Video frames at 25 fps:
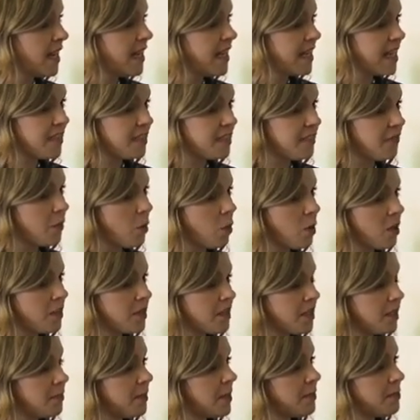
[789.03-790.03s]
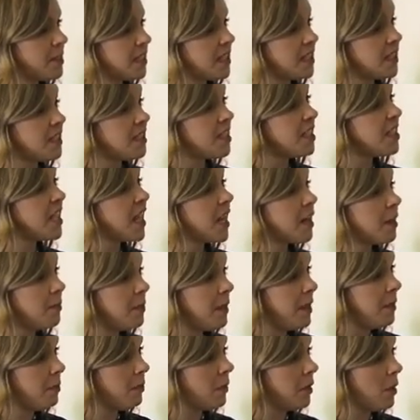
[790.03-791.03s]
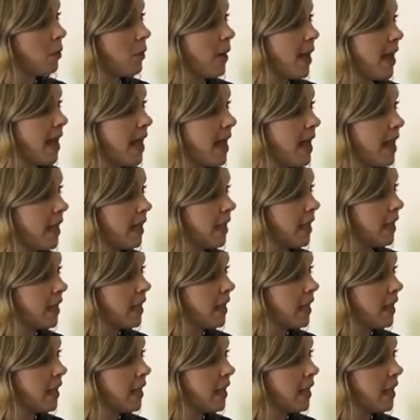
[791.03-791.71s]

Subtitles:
And yes, of course, sometimes it can scare people away.